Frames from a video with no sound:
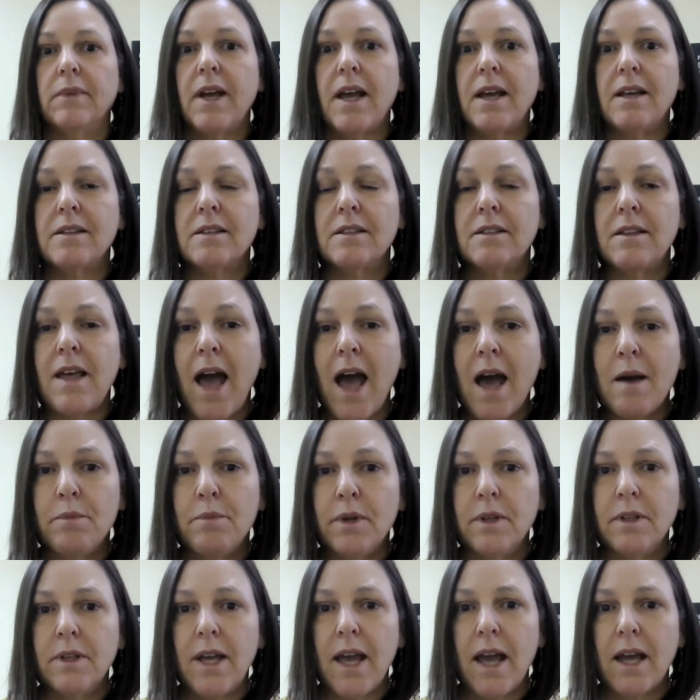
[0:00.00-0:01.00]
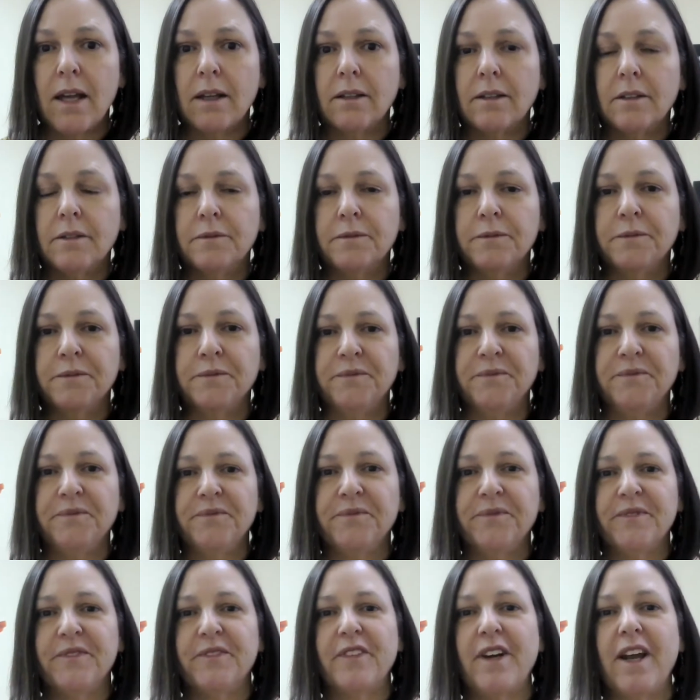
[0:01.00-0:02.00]
Hasn't happened yet,
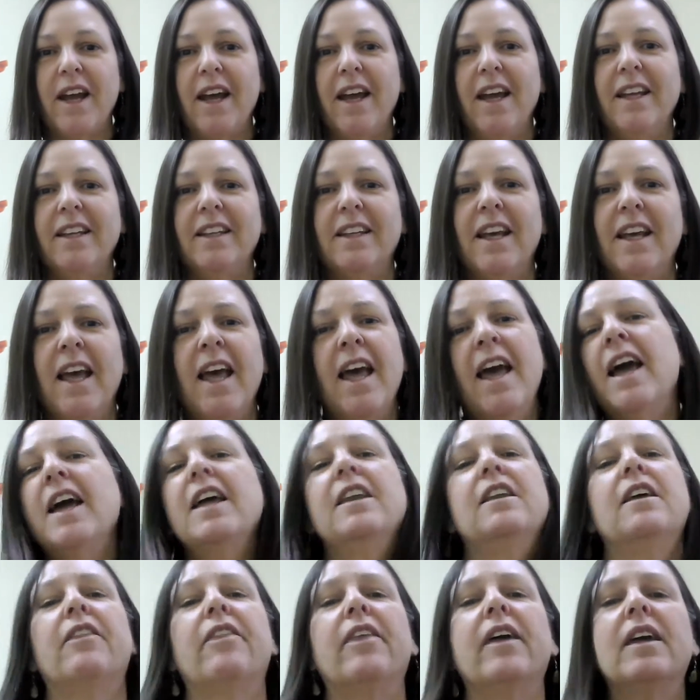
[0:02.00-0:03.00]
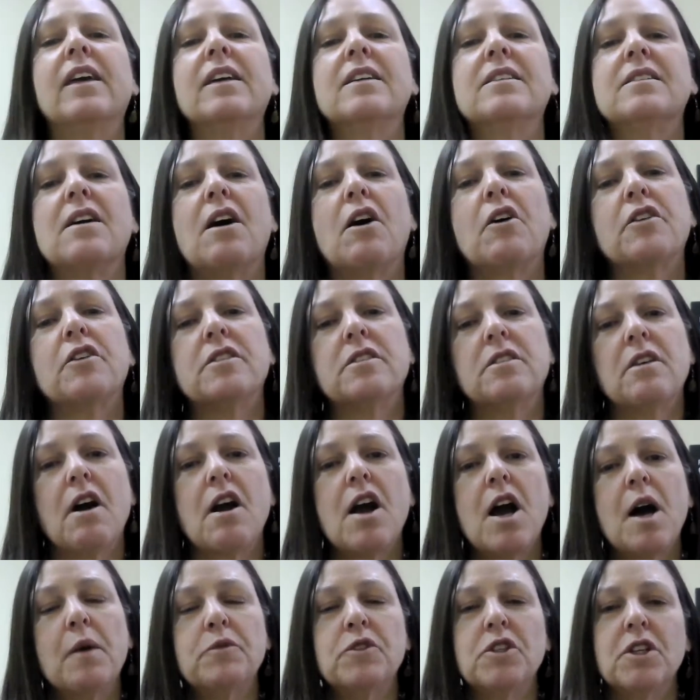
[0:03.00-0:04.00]
right? And the thing is, our
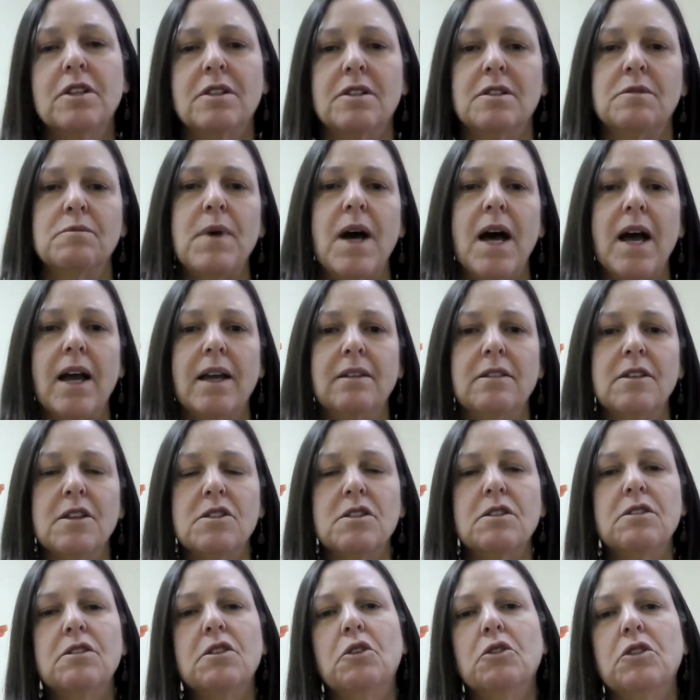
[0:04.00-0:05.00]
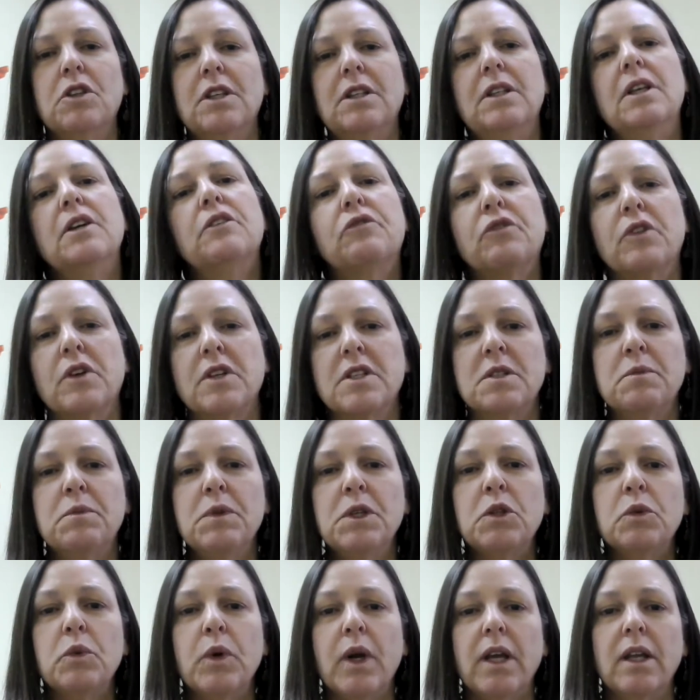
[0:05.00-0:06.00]
subconscious mind doesn't know the difference
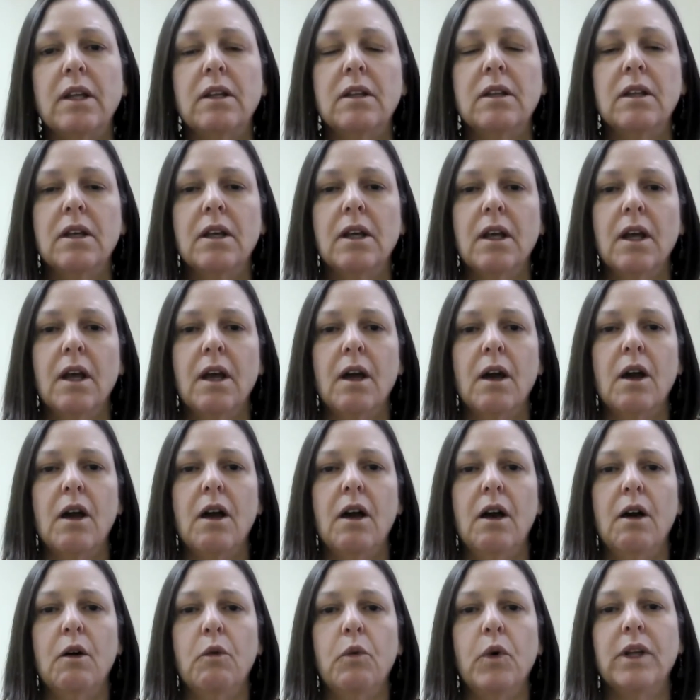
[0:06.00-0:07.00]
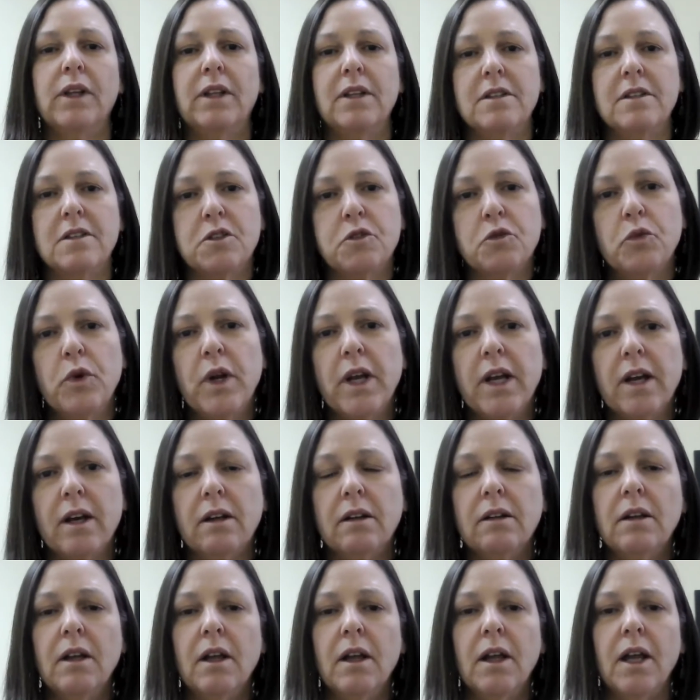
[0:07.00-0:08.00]
between what is
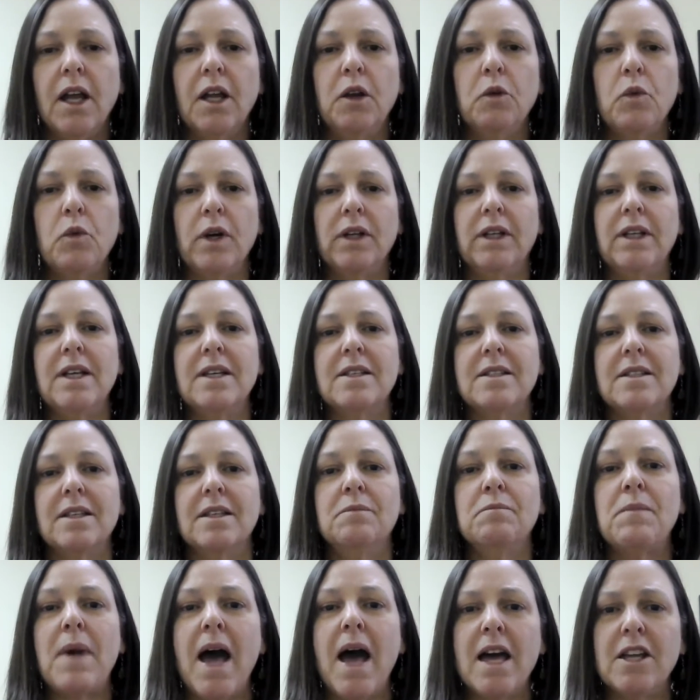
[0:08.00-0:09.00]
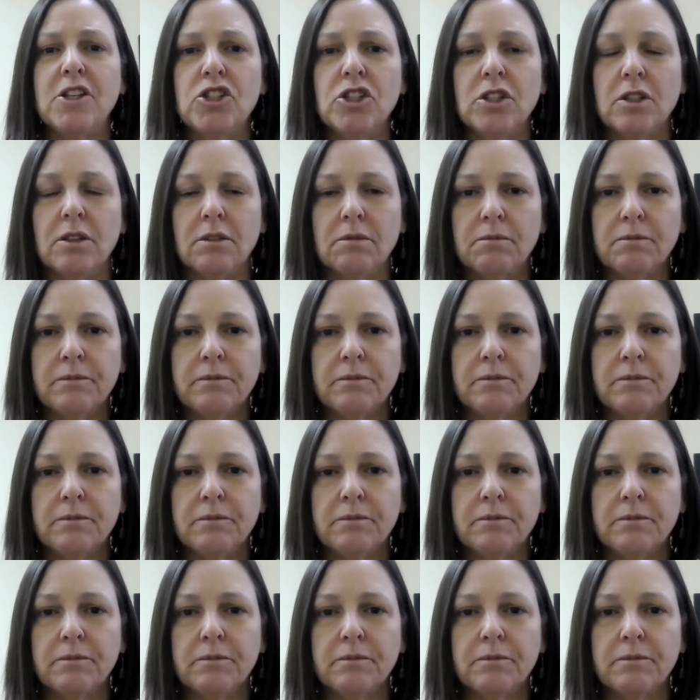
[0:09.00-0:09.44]
real and what is imagined.